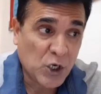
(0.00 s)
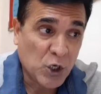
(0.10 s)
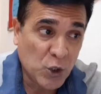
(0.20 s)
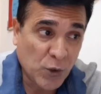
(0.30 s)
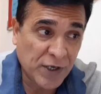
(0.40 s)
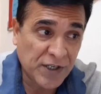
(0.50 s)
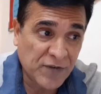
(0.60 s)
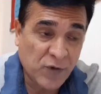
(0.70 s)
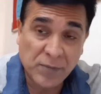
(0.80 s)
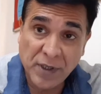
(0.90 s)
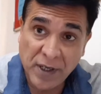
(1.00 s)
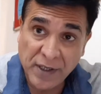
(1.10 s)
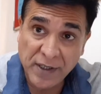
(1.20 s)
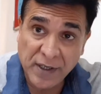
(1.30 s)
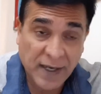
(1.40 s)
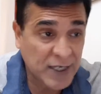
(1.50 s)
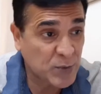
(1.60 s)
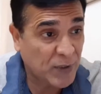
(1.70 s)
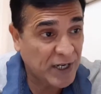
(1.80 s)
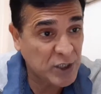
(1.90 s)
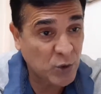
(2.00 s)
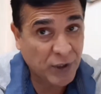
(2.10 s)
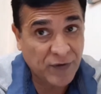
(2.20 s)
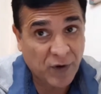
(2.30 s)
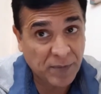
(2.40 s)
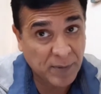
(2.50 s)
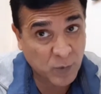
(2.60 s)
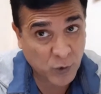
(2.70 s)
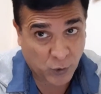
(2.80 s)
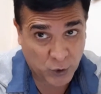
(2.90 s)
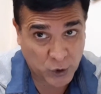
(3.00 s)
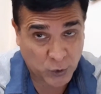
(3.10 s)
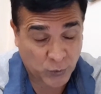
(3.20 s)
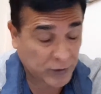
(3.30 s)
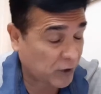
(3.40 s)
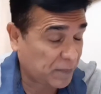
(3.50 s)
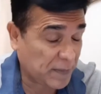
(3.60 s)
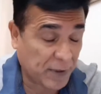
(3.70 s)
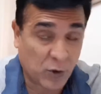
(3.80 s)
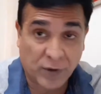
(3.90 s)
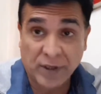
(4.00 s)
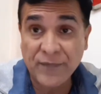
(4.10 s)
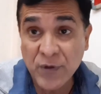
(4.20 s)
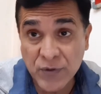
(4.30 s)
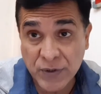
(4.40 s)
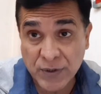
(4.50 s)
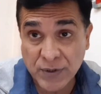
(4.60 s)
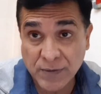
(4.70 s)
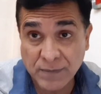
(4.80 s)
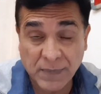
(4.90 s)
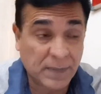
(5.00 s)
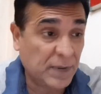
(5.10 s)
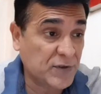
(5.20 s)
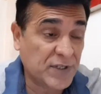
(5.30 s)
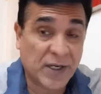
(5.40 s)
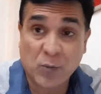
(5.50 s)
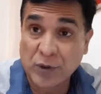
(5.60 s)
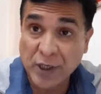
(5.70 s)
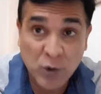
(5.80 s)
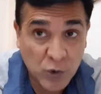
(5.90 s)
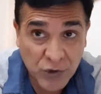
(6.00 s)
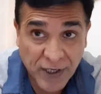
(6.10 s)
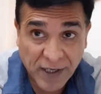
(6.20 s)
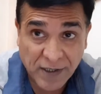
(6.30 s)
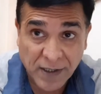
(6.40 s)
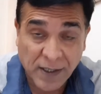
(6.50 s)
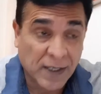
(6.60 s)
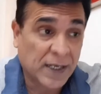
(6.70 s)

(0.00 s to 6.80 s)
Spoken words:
look at it from the Lagna as well as look it from the moon also. Now people got confused. People were saying, what are you saying?